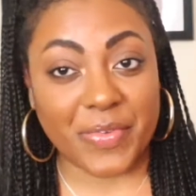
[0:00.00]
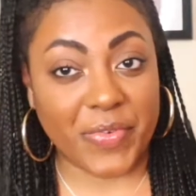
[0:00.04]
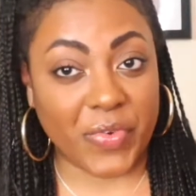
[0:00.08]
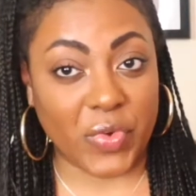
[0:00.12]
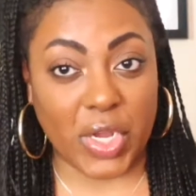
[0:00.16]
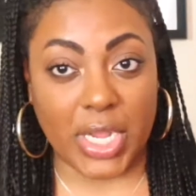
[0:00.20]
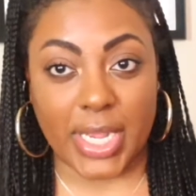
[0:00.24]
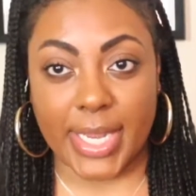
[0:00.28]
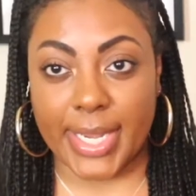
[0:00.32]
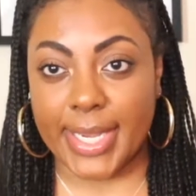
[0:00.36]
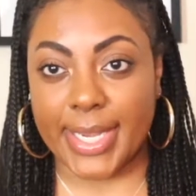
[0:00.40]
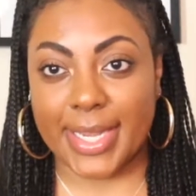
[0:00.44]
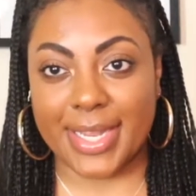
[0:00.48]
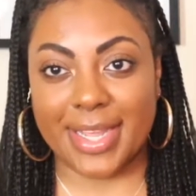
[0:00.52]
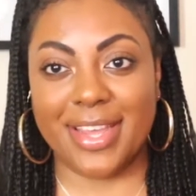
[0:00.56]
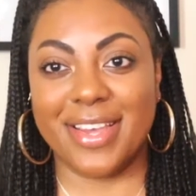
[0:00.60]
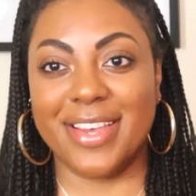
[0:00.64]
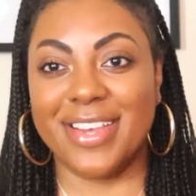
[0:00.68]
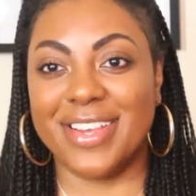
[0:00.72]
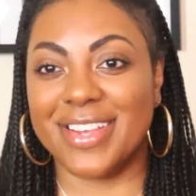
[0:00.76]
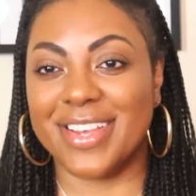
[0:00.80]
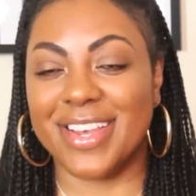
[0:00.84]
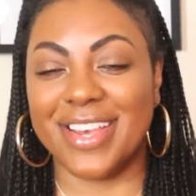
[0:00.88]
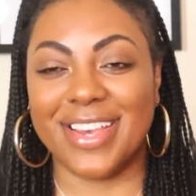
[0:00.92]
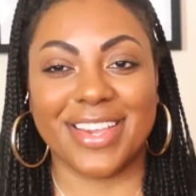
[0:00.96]
friend,
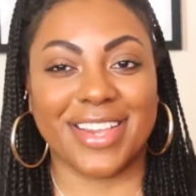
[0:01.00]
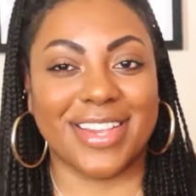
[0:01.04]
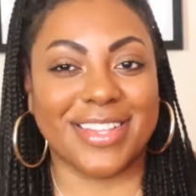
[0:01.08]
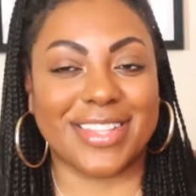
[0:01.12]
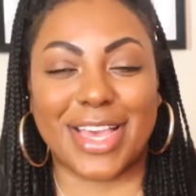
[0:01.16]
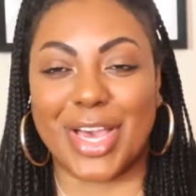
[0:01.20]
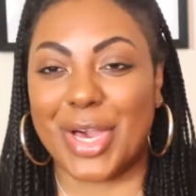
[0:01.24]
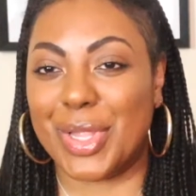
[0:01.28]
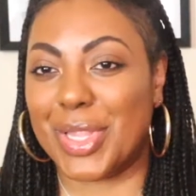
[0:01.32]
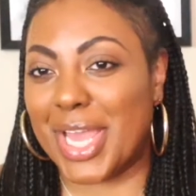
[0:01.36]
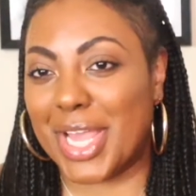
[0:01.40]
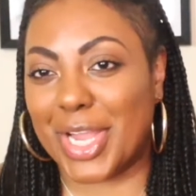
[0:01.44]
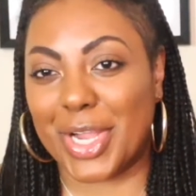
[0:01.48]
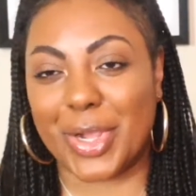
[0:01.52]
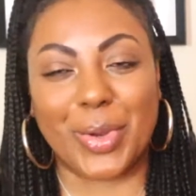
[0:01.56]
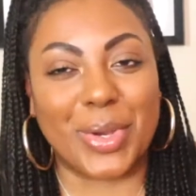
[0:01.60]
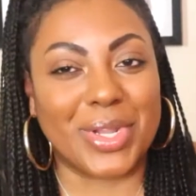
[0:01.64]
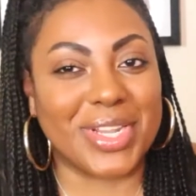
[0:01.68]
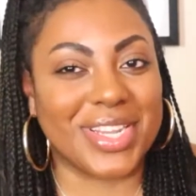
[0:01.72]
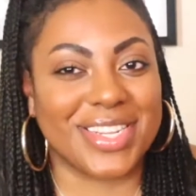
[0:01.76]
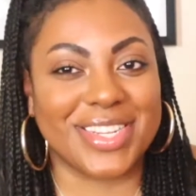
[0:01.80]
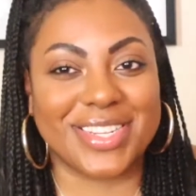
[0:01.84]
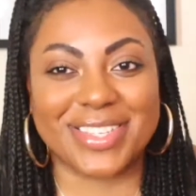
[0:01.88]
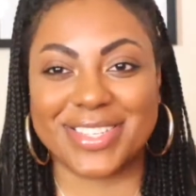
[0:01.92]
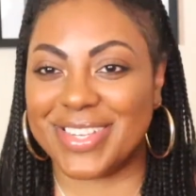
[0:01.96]
because I don't like going
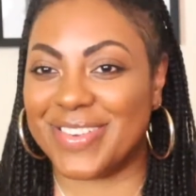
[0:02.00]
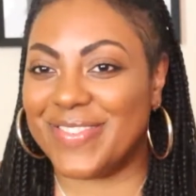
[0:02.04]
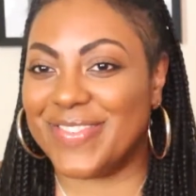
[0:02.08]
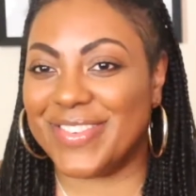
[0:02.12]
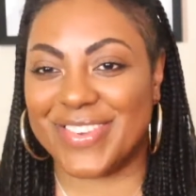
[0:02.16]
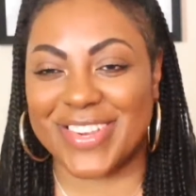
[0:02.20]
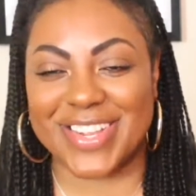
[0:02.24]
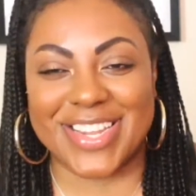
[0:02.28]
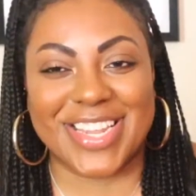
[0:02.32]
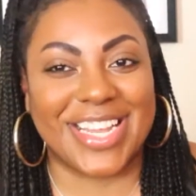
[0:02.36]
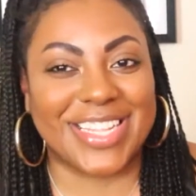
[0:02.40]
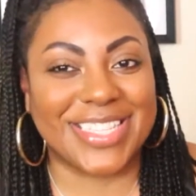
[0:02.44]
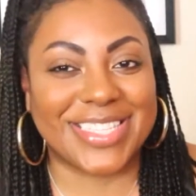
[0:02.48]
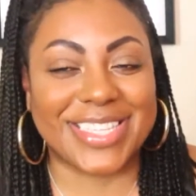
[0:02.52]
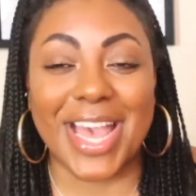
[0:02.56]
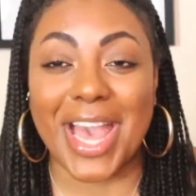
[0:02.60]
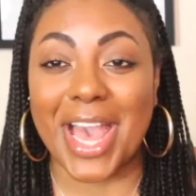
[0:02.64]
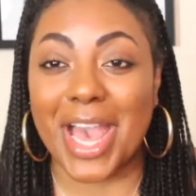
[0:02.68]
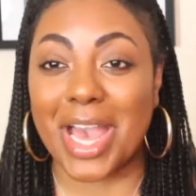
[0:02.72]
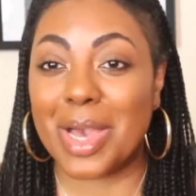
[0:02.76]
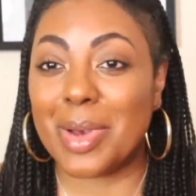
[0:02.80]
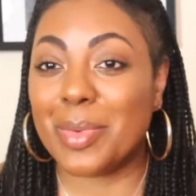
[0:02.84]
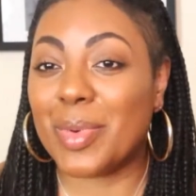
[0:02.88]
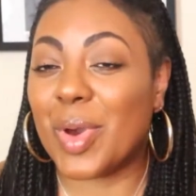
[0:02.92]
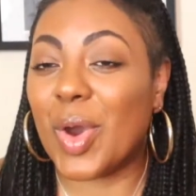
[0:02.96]
to the gym during that
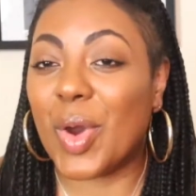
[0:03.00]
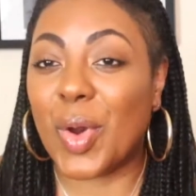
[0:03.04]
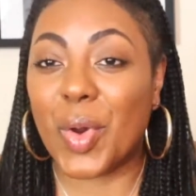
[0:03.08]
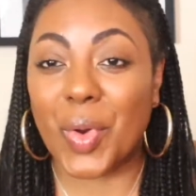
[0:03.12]
time,